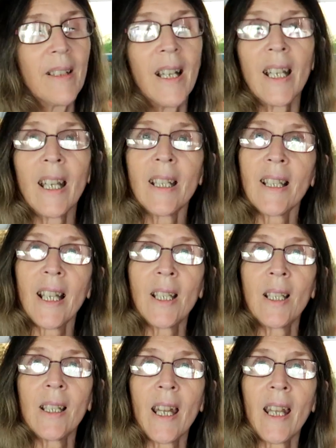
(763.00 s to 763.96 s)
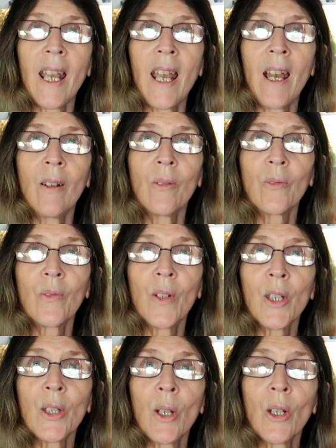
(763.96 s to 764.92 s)
I guess they stay out for
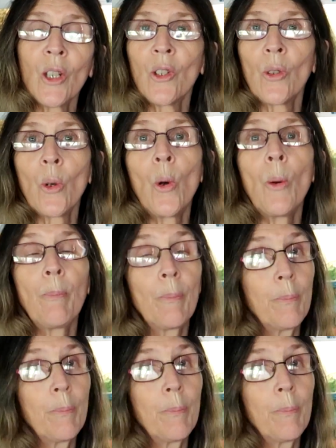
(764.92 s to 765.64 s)
as long as you're